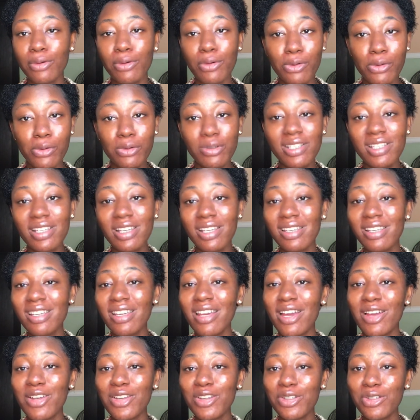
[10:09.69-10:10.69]
own
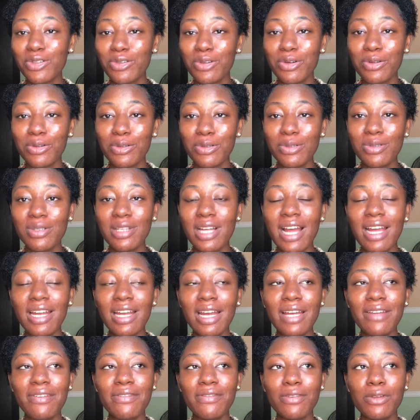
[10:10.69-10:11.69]
skincare struggles,
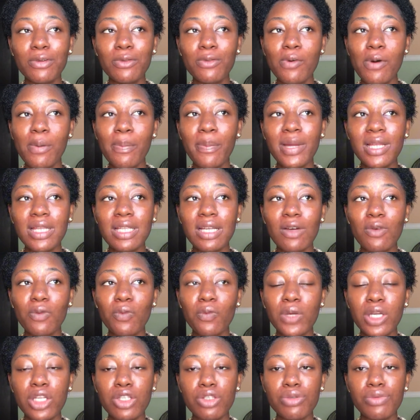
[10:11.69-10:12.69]
and I feel what better
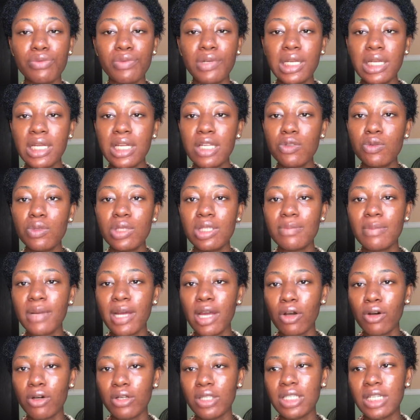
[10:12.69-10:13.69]
way to relate with
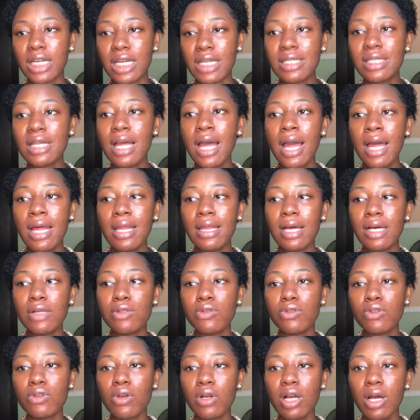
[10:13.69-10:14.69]
my audience than
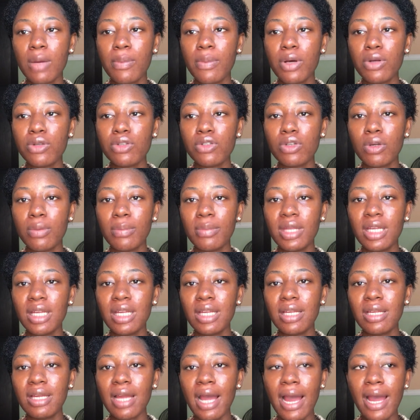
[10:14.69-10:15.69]
to talk about
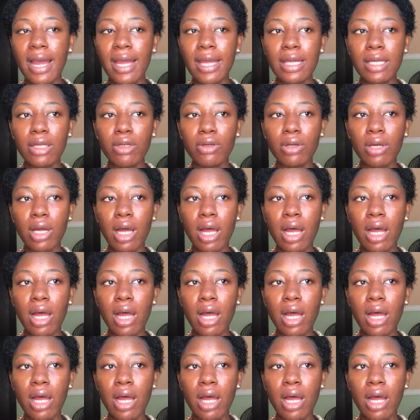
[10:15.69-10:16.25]
something I